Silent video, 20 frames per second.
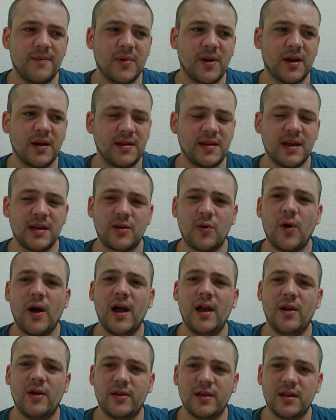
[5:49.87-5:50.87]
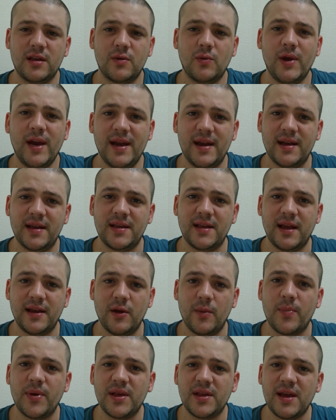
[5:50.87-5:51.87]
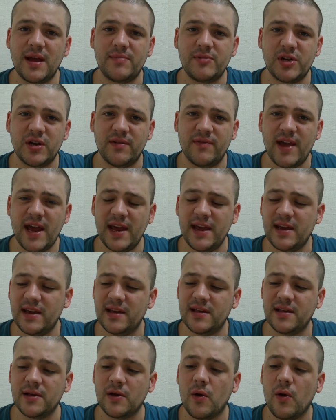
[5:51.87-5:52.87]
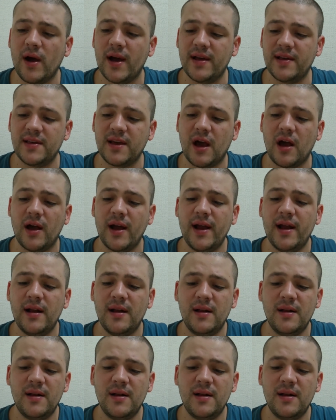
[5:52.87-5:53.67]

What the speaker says: because there's quite a lot of sweetness there, your perception of heat isn't quite as high.